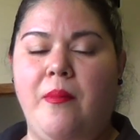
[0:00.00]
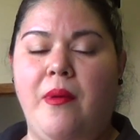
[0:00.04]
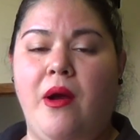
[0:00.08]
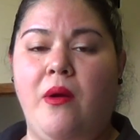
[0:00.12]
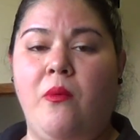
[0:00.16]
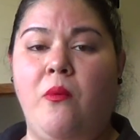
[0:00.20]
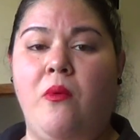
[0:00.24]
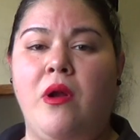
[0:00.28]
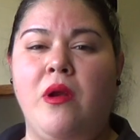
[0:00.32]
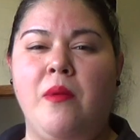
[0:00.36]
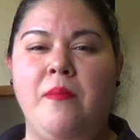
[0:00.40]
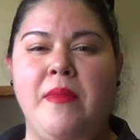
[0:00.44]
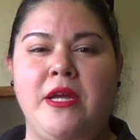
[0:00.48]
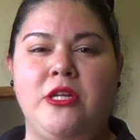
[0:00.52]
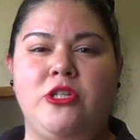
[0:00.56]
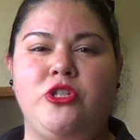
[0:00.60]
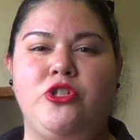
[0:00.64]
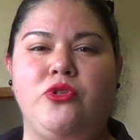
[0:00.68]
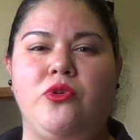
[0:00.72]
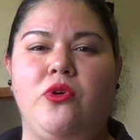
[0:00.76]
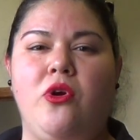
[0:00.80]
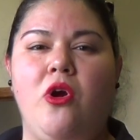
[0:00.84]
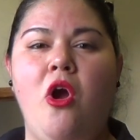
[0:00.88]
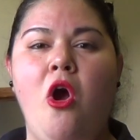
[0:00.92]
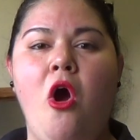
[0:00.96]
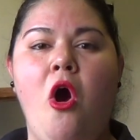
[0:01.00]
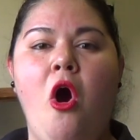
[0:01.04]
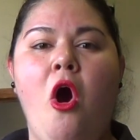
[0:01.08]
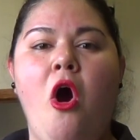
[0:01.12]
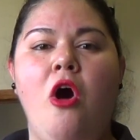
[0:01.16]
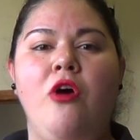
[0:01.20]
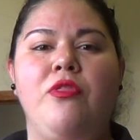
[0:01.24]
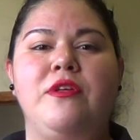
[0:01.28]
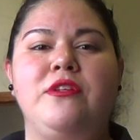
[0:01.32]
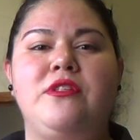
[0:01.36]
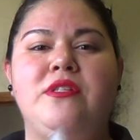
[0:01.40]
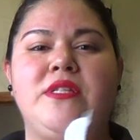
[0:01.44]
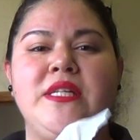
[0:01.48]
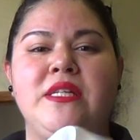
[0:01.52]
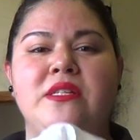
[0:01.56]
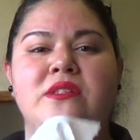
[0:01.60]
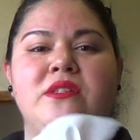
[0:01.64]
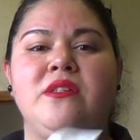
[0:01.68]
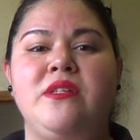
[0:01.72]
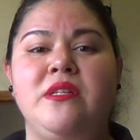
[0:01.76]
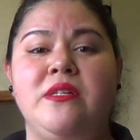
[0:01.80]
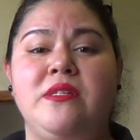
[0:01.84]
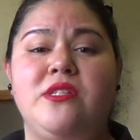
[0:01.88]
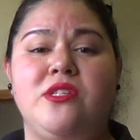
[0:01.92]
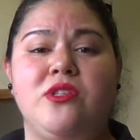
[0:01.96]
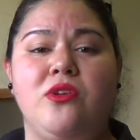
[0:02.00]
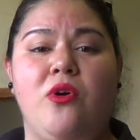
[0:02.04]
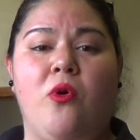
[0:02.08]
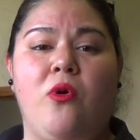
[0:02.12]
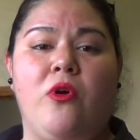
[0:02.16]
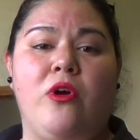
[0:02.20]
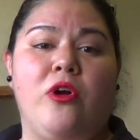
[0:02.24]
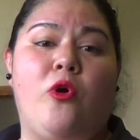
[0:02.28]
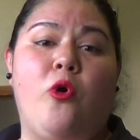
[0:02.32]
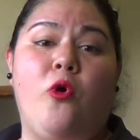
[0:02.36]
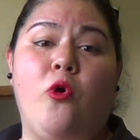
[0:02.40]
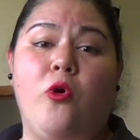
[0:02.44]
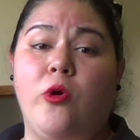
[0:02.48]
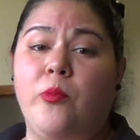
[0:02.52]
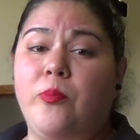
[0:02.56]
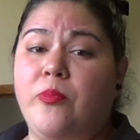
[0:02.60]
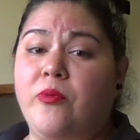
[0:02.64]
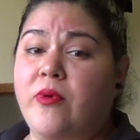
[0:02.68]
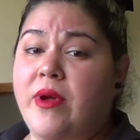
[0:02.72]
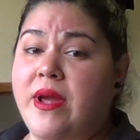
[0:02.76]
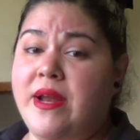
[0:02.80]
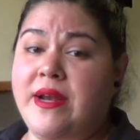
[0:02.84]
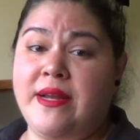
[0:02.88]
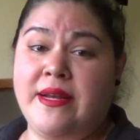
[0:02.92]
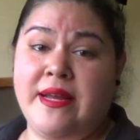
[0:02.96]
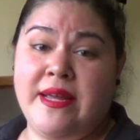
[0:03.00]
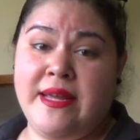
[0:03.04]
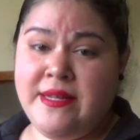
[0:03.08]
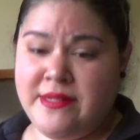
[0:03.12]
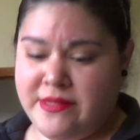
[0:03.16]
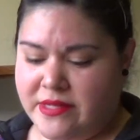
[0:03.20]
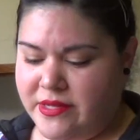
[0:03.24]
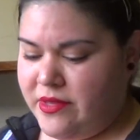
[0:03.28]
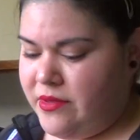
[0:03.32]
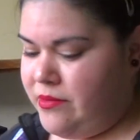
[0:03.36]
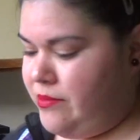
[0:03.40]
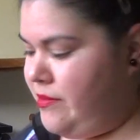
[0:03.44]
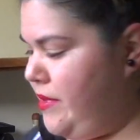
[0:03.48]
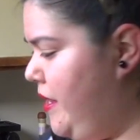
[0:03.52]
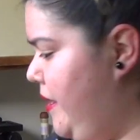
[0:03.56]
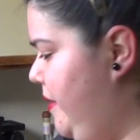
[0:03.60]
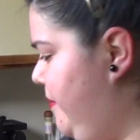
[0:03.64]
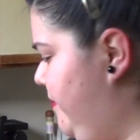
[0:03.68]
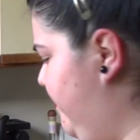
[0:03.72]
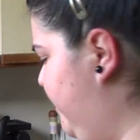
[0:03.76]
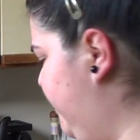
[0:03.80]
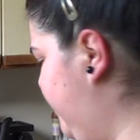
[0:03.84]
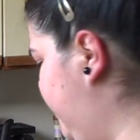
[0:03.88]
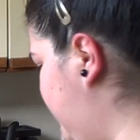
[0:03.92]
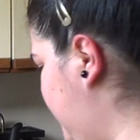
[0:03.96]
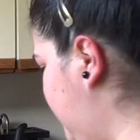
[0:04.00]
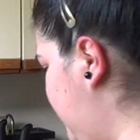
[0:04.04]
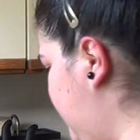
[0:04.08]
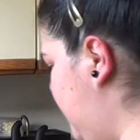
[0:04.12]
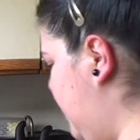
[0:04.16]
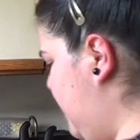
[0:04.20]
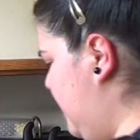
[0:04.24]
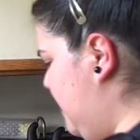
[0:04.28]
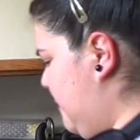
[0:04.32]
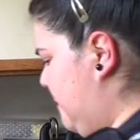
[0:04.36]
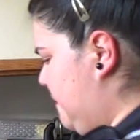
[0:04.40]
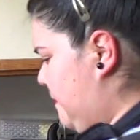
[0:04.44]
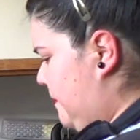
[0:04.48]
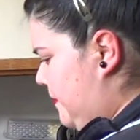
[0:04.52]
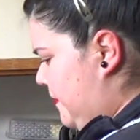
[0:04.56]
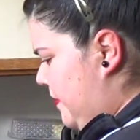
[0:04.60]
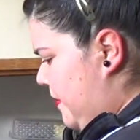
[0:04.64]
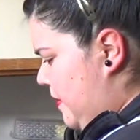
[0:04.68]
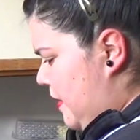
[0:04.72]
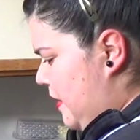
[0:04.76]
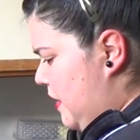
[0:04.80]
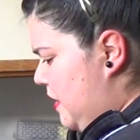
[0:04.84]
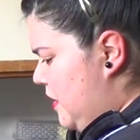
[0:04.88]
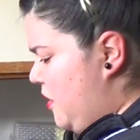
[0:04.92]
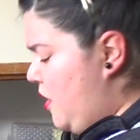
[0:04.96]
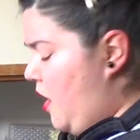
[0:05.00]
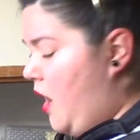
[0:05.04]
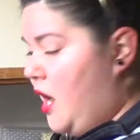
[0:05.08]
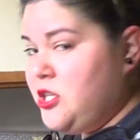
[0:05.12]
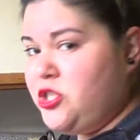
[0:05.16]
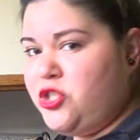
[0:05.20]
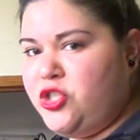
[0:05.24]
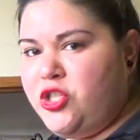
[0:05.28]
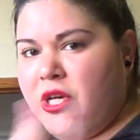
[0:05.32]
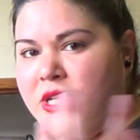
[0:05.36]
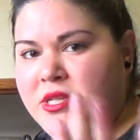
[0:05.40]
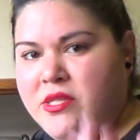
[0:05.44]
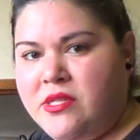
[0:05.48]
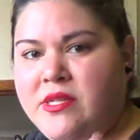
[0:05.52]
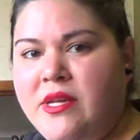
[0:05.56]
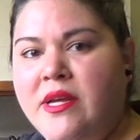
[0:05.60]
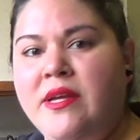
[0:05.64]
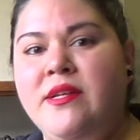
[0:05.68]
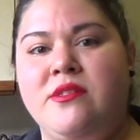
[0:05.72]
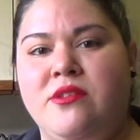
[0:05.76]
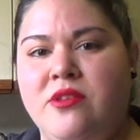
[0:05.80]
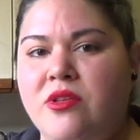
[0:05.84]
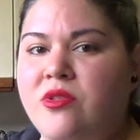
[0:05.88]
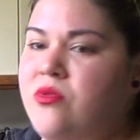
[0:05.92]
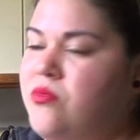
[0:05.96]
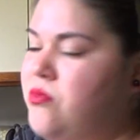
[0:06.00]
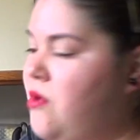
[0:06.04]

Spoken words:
I want to make sure the seasons are incorporated into the meat, not just into the